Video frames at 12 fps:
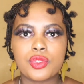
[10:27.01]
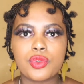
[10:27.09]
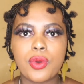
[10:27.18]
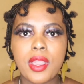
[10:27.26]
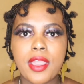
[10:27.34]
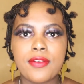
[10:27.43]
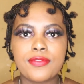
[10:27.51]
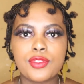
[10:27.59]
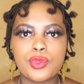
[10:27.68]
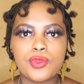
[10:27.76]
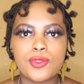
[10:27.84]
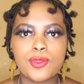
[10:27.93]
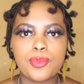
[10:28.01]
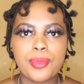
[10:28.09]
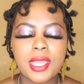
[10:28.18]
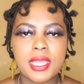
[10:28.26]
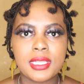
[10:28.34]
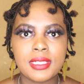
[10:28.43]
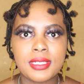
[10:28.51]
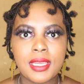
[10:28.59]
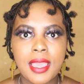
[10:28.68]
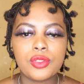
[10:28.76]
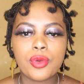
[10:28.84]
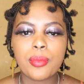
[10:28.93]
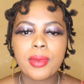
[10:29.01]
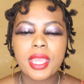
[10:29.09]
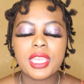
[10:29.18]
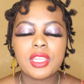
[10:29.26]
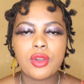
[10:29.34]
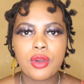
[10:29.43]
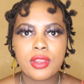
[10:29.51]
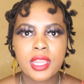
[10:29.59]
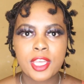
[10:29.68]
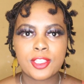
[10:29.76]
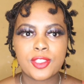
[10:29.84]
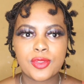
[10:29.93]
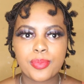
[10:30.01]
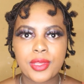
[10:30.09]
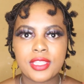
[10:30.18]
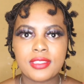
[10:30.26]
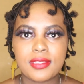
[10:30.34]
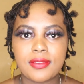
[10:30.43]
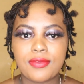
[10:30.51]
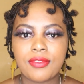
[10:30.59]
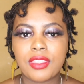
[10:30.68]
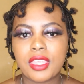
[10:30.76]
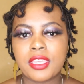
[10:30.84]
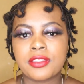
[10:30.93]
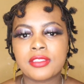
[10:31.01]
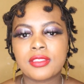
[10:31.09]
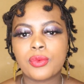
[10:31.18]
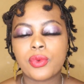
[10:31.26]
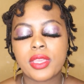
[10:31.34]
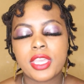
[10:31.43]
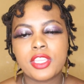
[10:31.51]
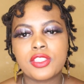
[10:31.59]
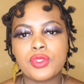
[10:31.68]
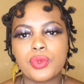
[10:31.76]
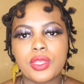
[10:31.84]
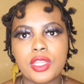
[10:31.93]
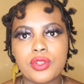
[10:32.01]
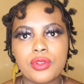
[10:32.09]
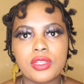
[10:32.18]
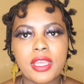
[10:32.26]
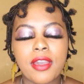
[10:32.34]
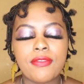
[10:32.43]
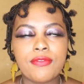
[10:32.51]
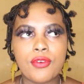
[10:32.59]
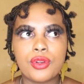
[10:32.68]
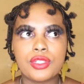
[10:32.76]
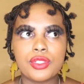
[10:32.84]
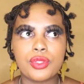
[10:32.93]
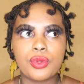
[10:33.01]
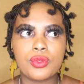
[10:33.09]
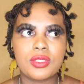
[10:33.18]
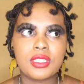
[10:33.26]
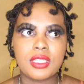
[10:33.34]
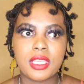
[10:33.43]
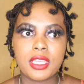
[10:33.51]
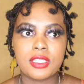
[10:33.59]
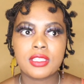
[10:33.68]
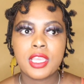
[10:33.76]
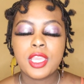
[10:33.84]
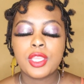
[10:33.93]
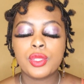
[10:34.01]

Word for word: you don't have to spend your money on expensive things, whereas you cannot afford those things.